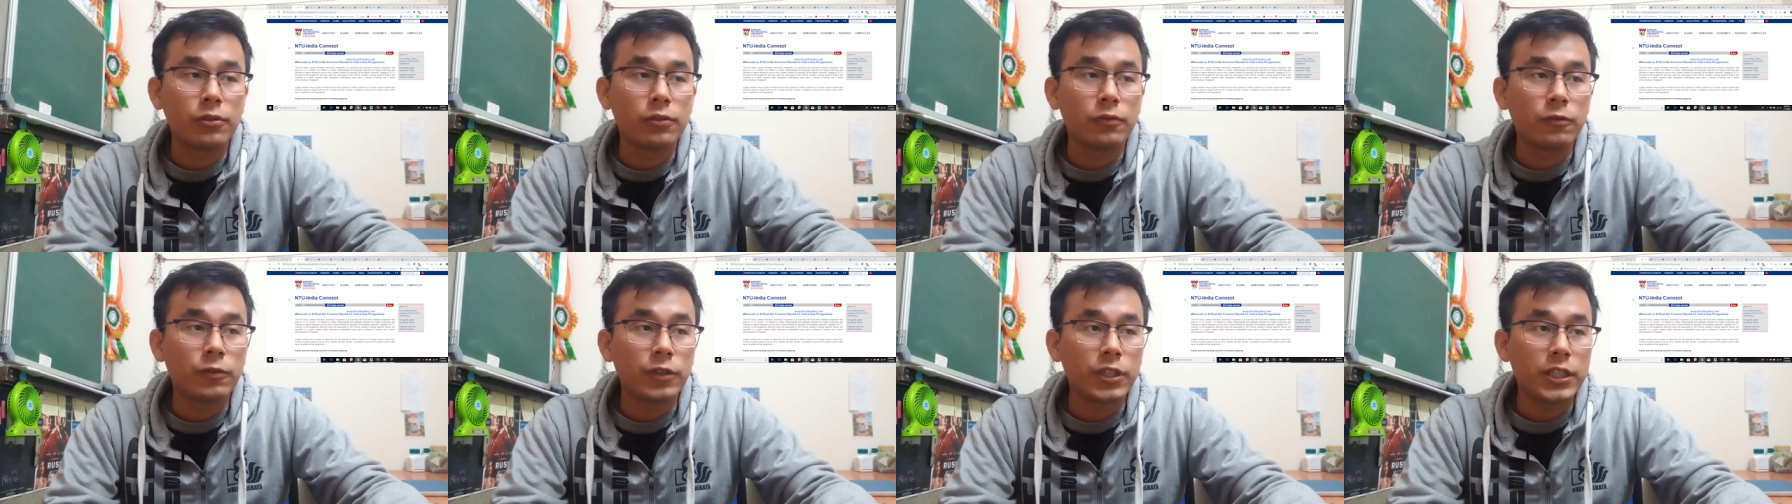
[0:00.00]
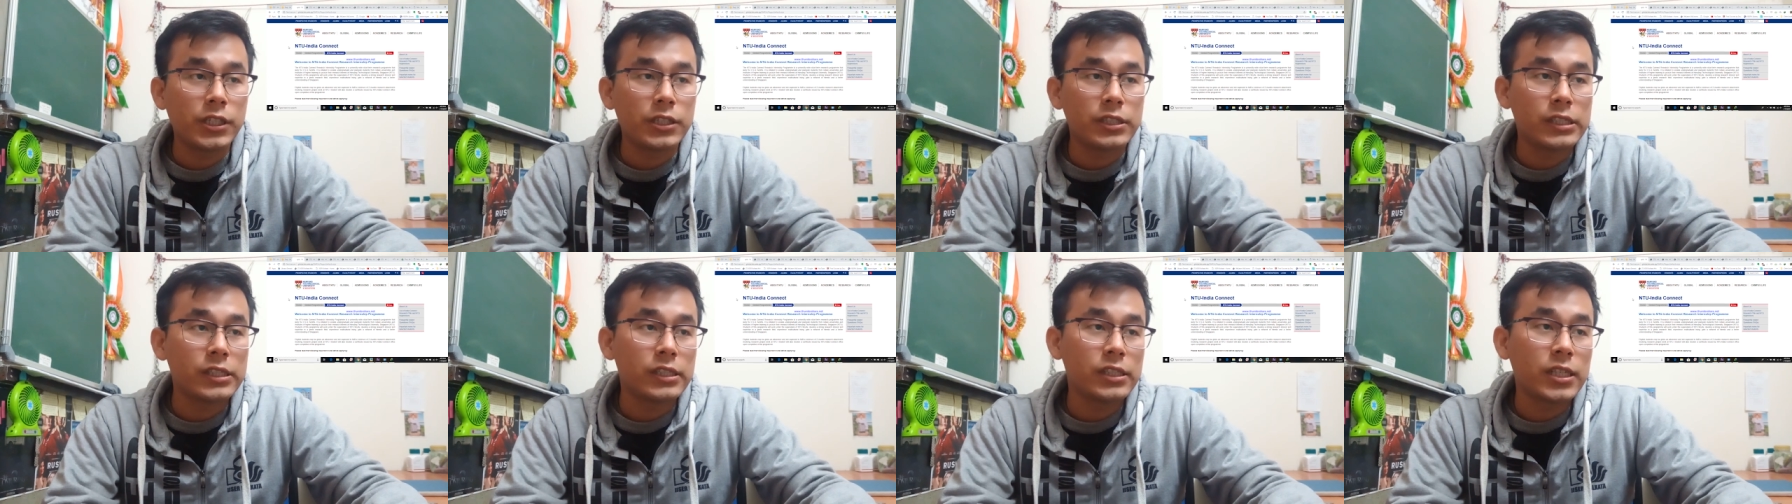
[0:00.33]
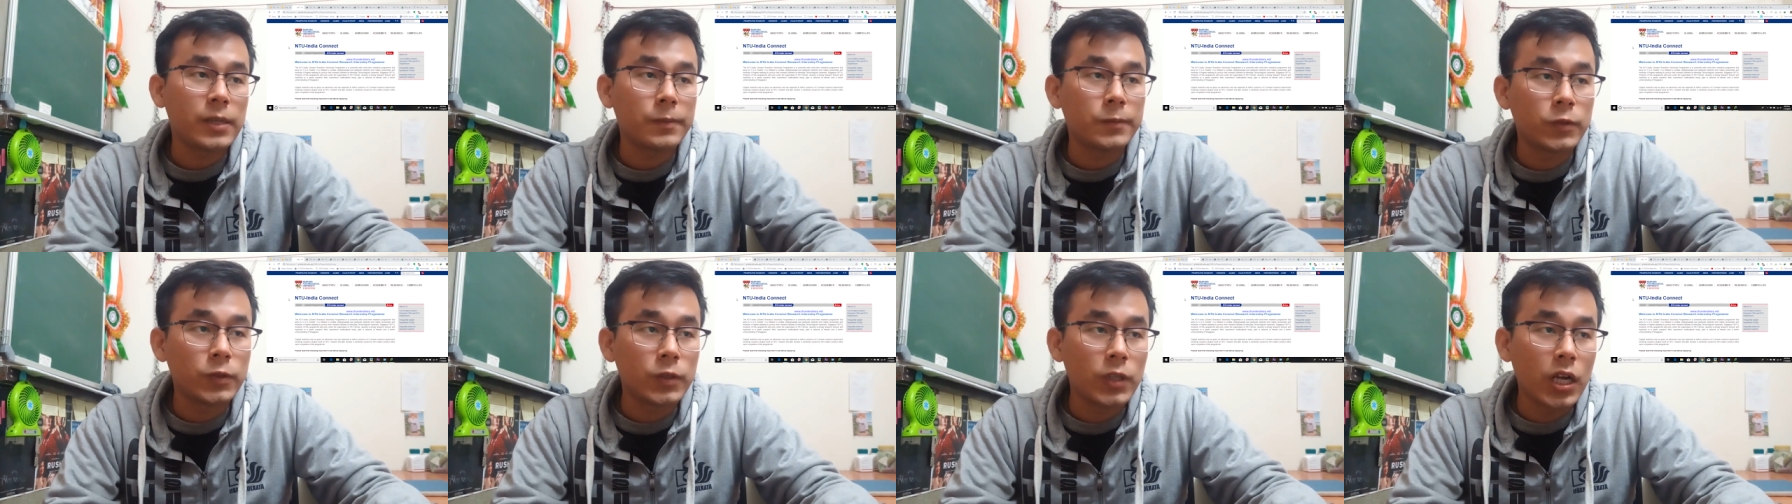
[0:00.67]
so we Indians
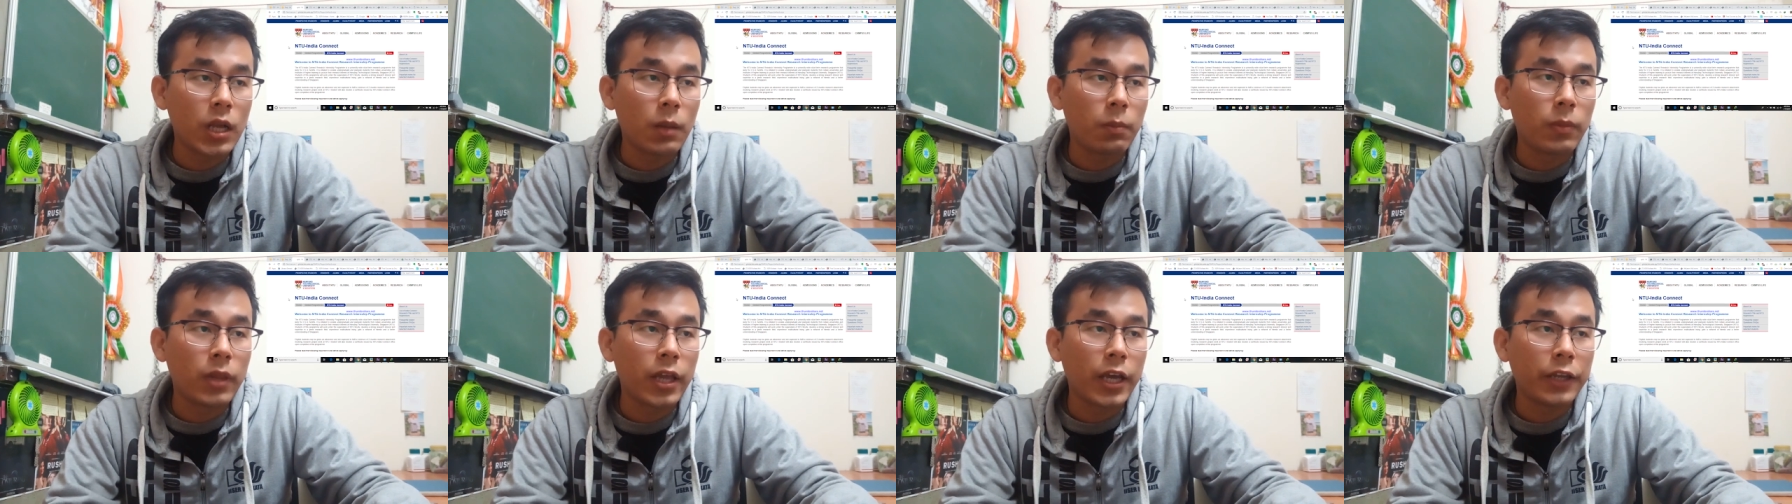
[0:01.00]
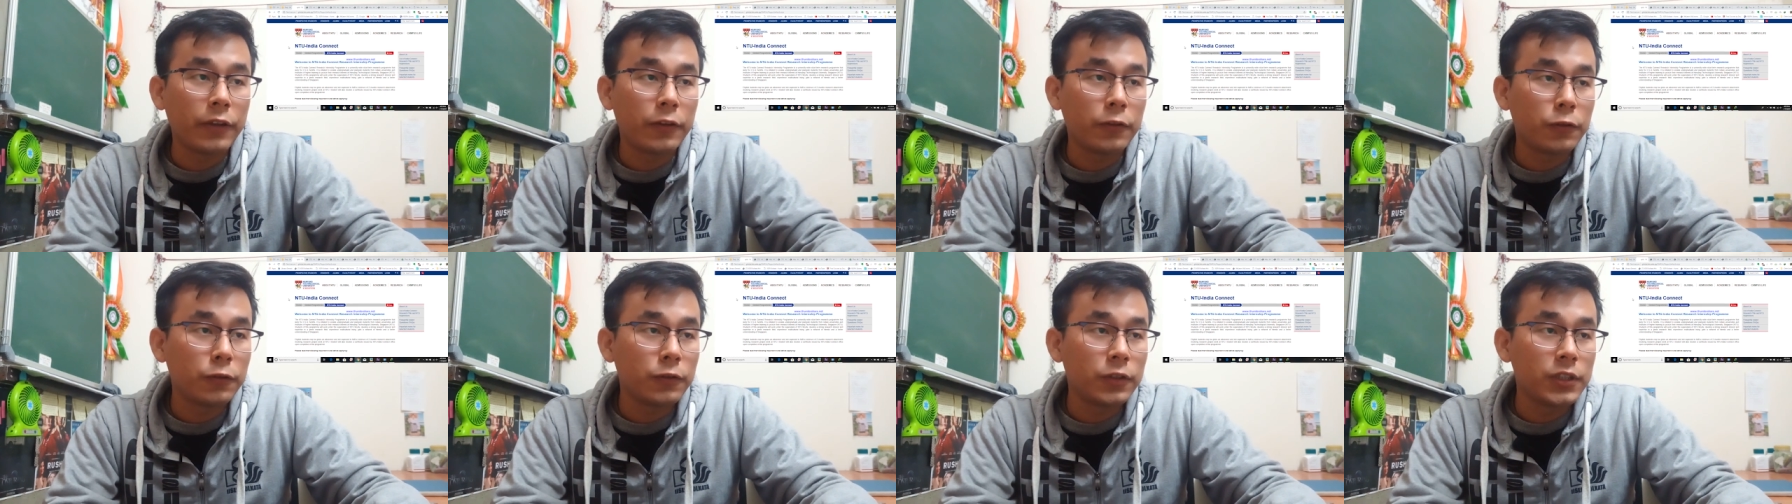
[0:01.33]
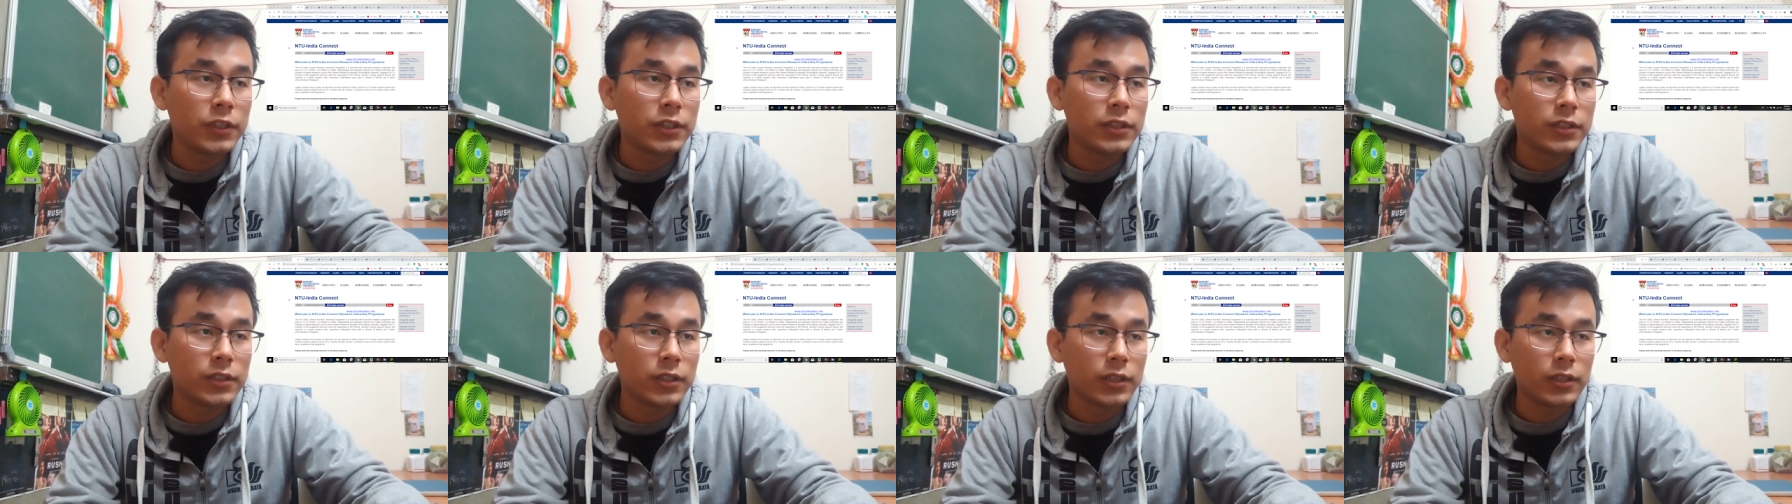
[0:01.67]
have to apply to
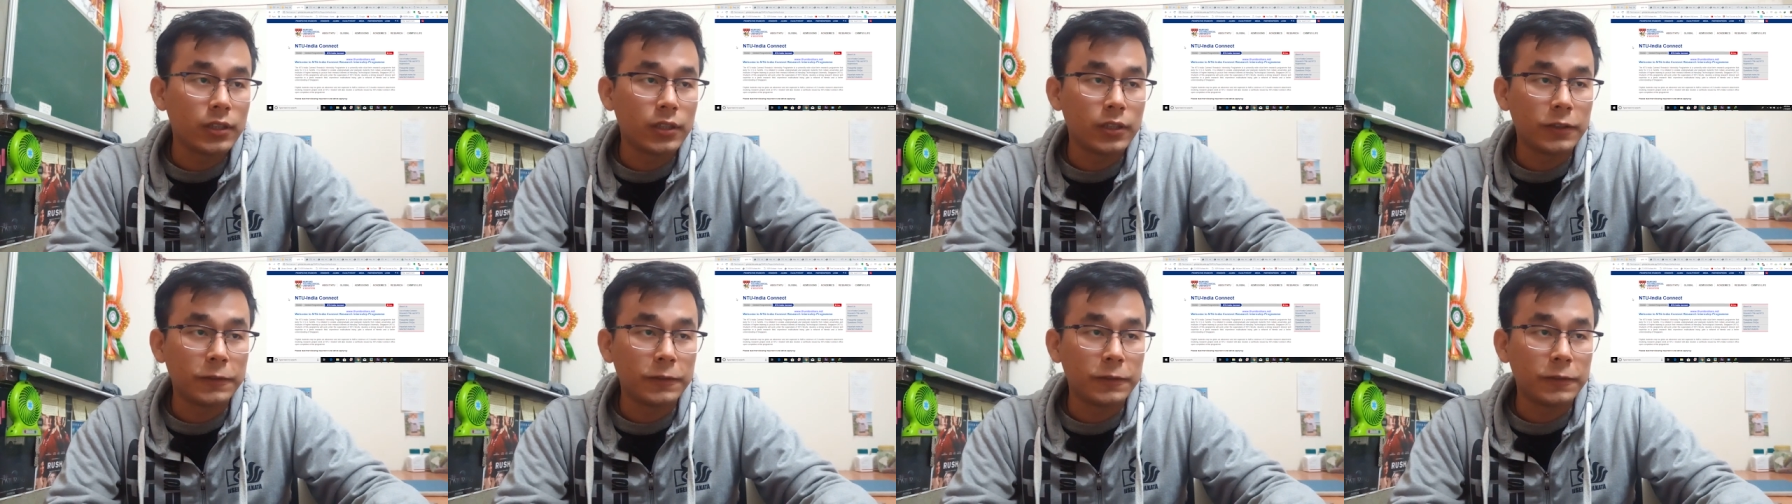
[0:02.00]
this